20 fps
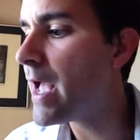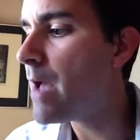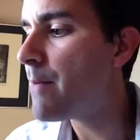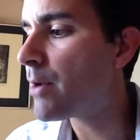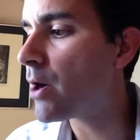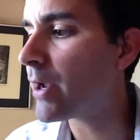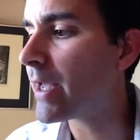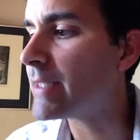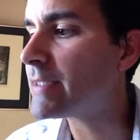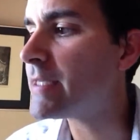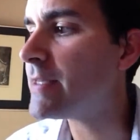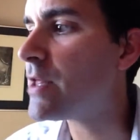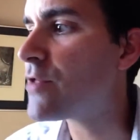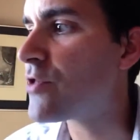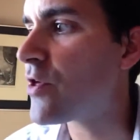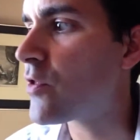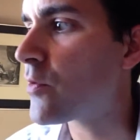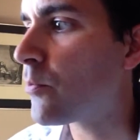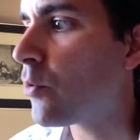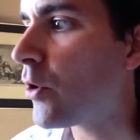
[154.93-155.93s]
But I'll get to this
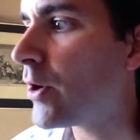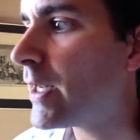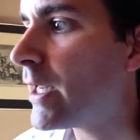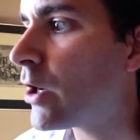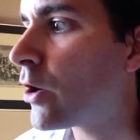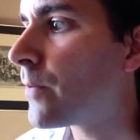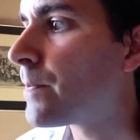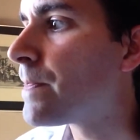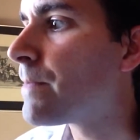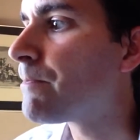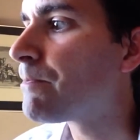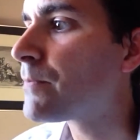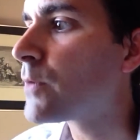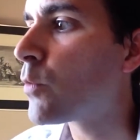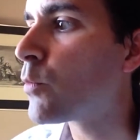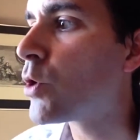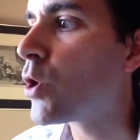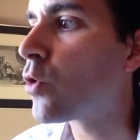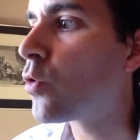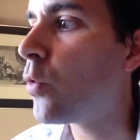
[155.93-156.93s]
other point here
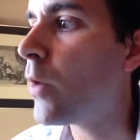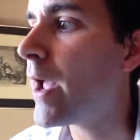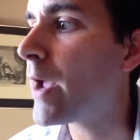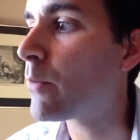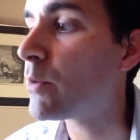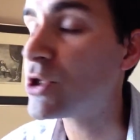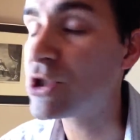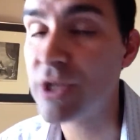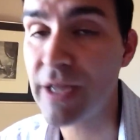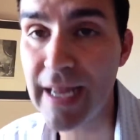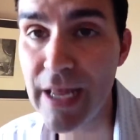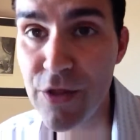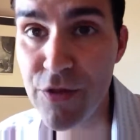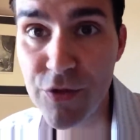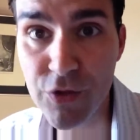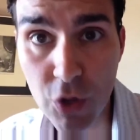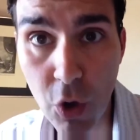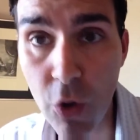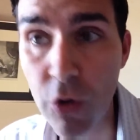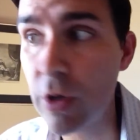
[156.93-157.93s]
real quick, which is
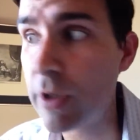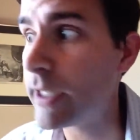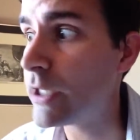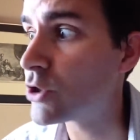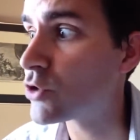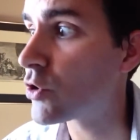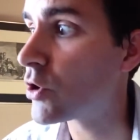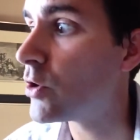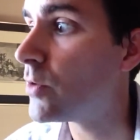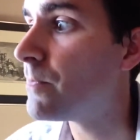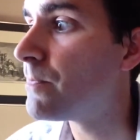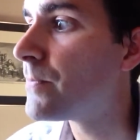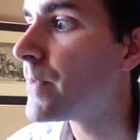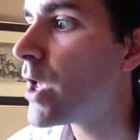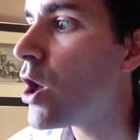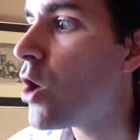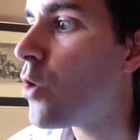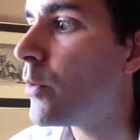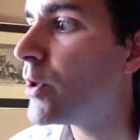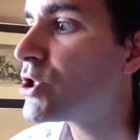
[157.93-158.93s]
totally true,
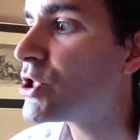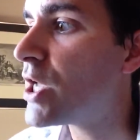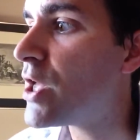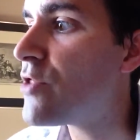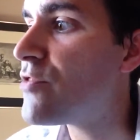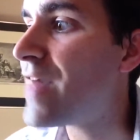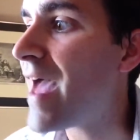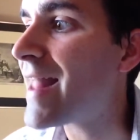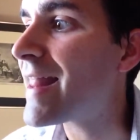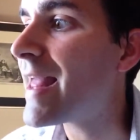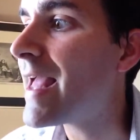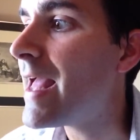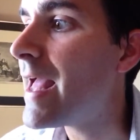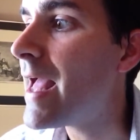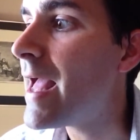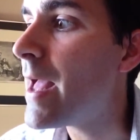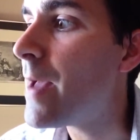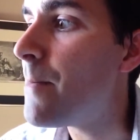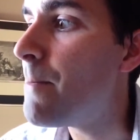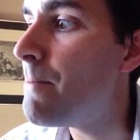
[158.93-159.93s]
which is that
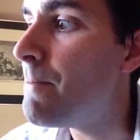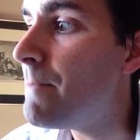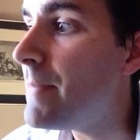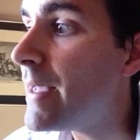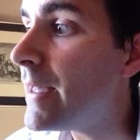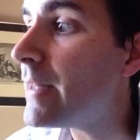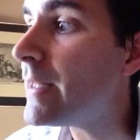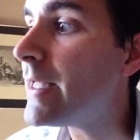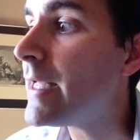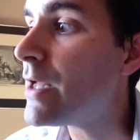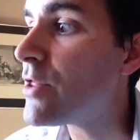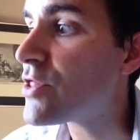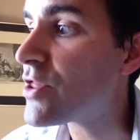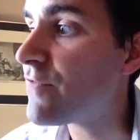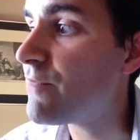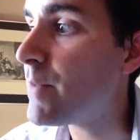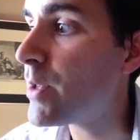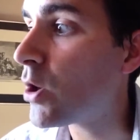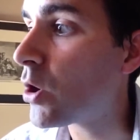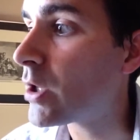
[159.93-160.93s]
Millions
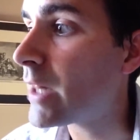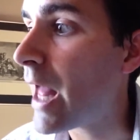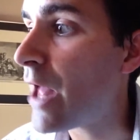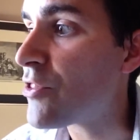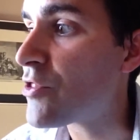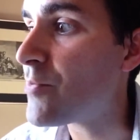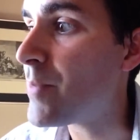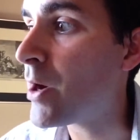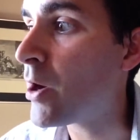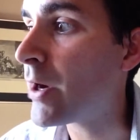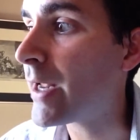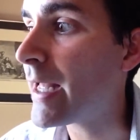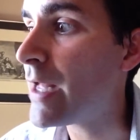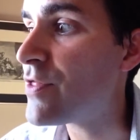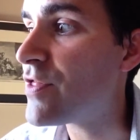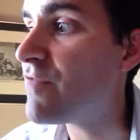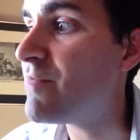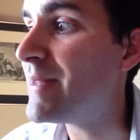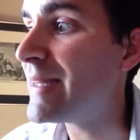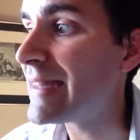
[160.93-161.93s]
of middle class
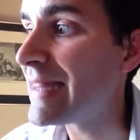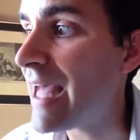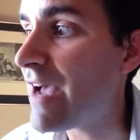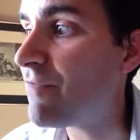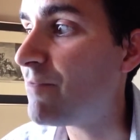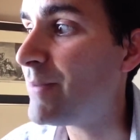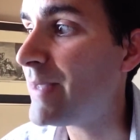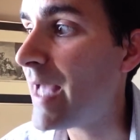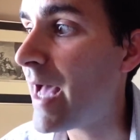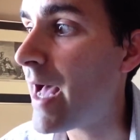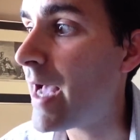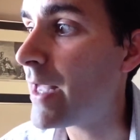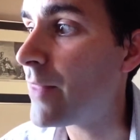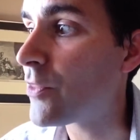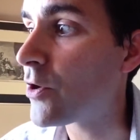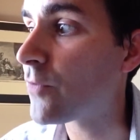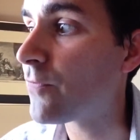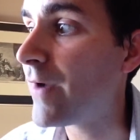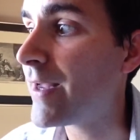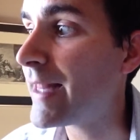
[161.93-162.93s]
Americans have been left
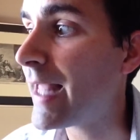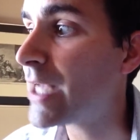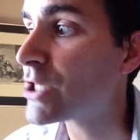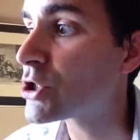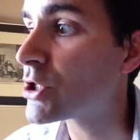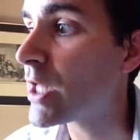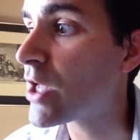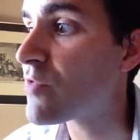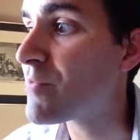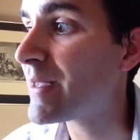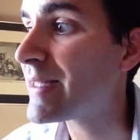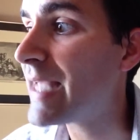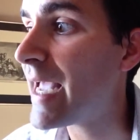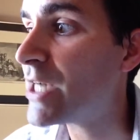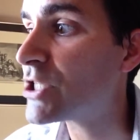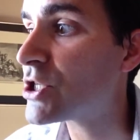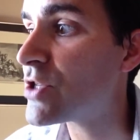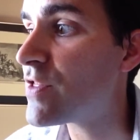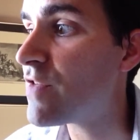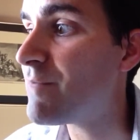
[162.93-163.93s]
behind. Their financial
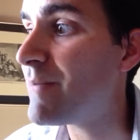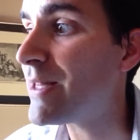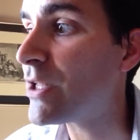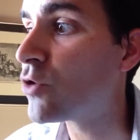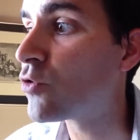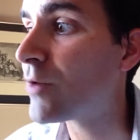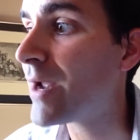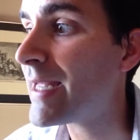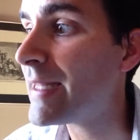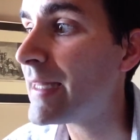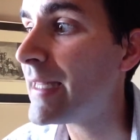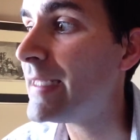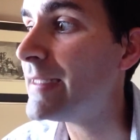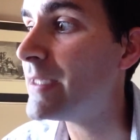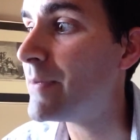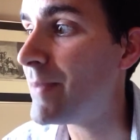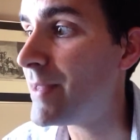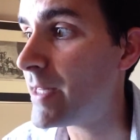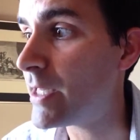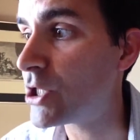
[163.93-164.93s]
expectations have been greatly
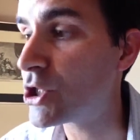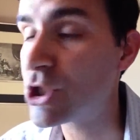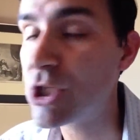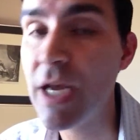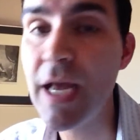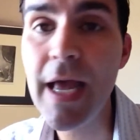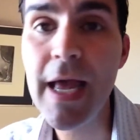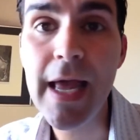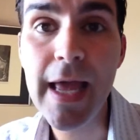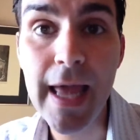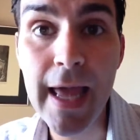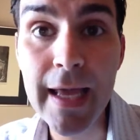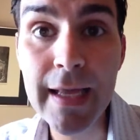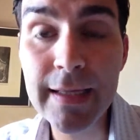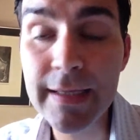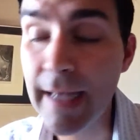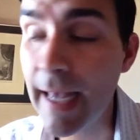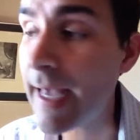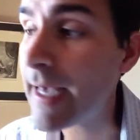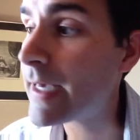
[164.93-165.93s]
diminished.
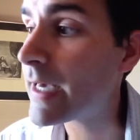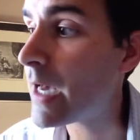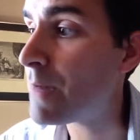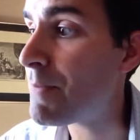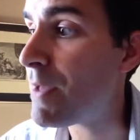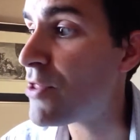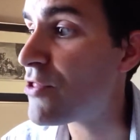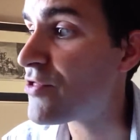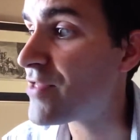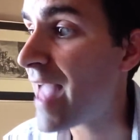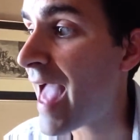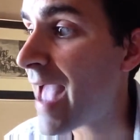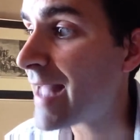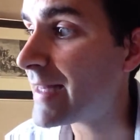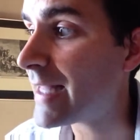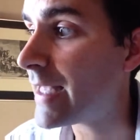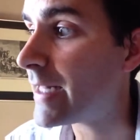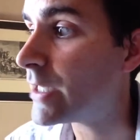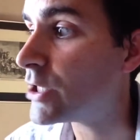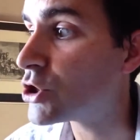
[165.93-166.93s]
In income has
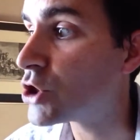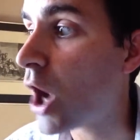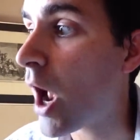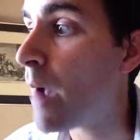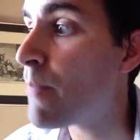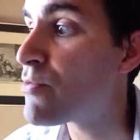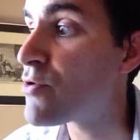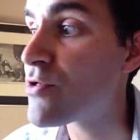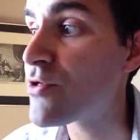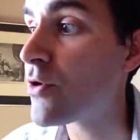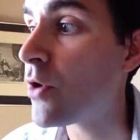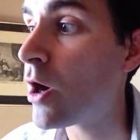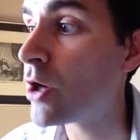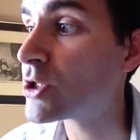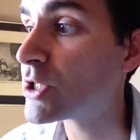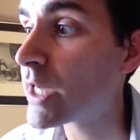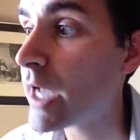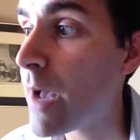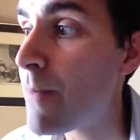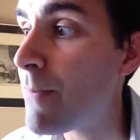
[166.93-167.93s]
stagnated. Jobs are so
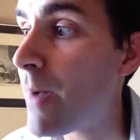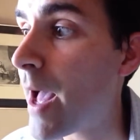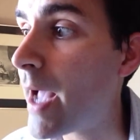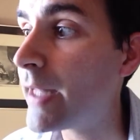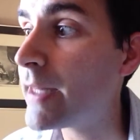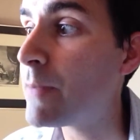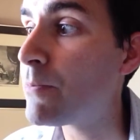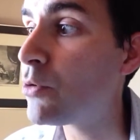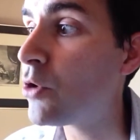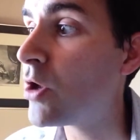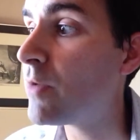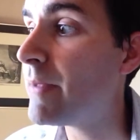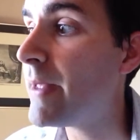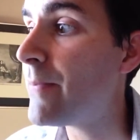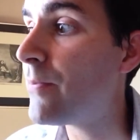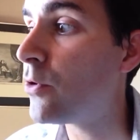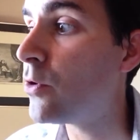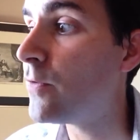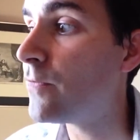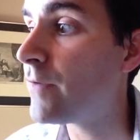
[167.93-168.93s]
hard to come by. Unemployed
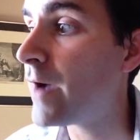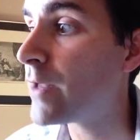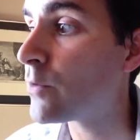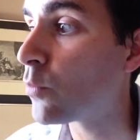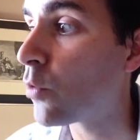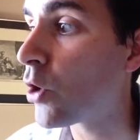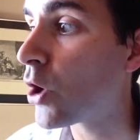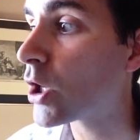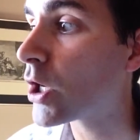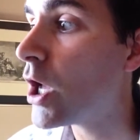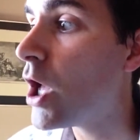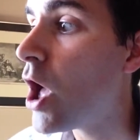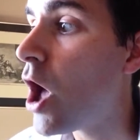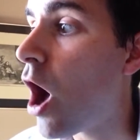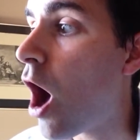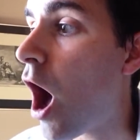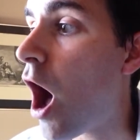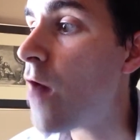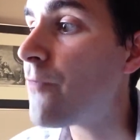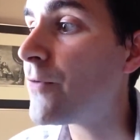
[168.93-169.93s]
people who find work
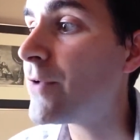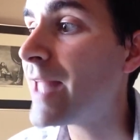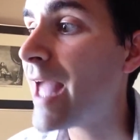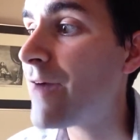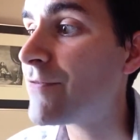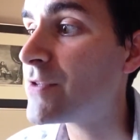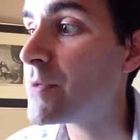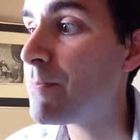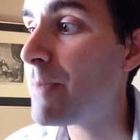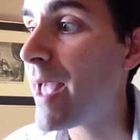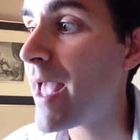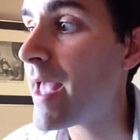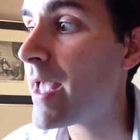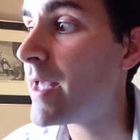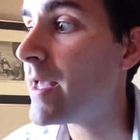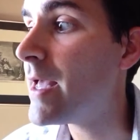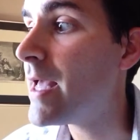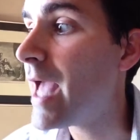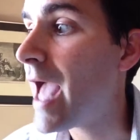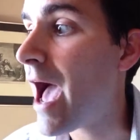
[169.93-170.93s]
often have to
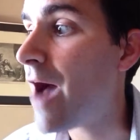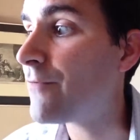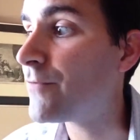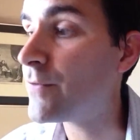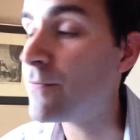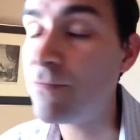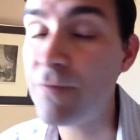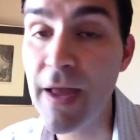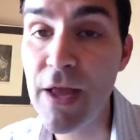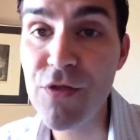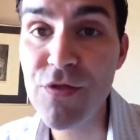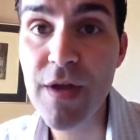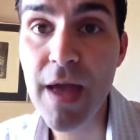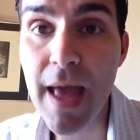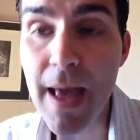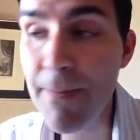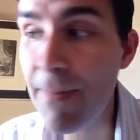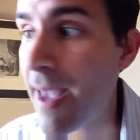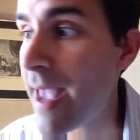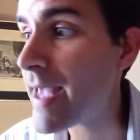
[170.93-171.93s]
pay have to face
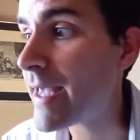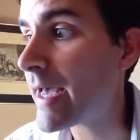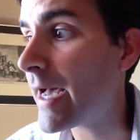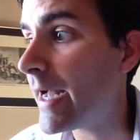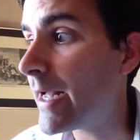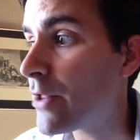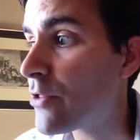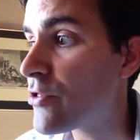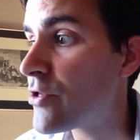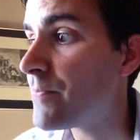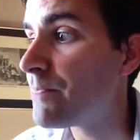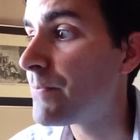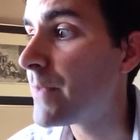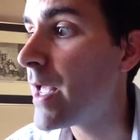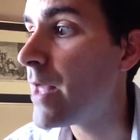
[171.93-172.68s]
pay cuts.